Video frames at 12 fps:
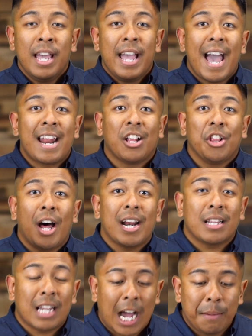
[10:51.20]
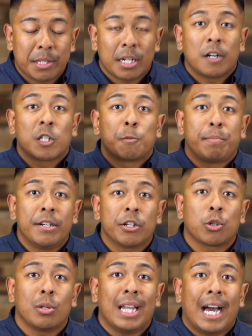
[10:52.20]
And a lot of times in our
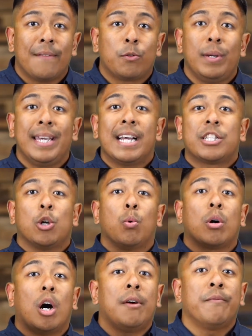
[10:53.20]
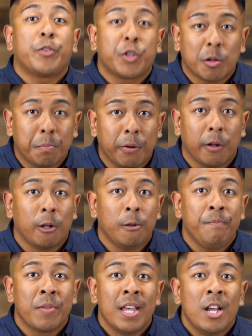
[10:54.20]
spiritual lives, we get so
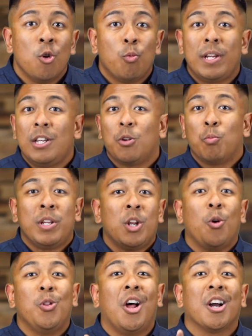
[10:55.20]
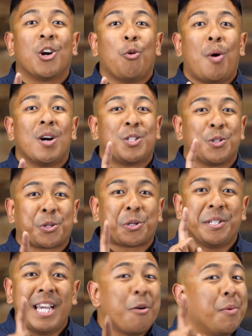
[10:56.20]
comfortable, we, we no longer want to
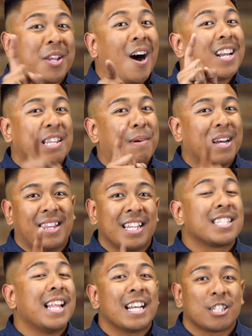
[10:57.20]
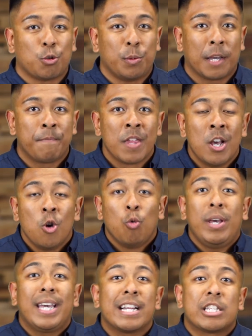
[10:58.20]
create. We talked about this last week.
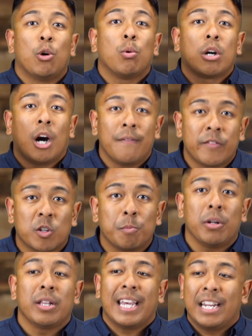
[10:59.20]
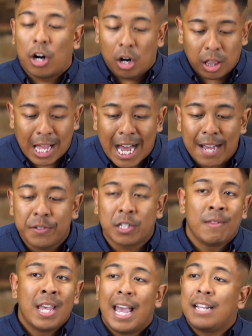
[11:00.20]
We get so comfortable in our lives
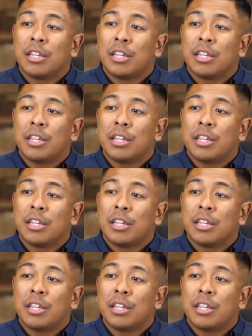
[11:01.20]
and in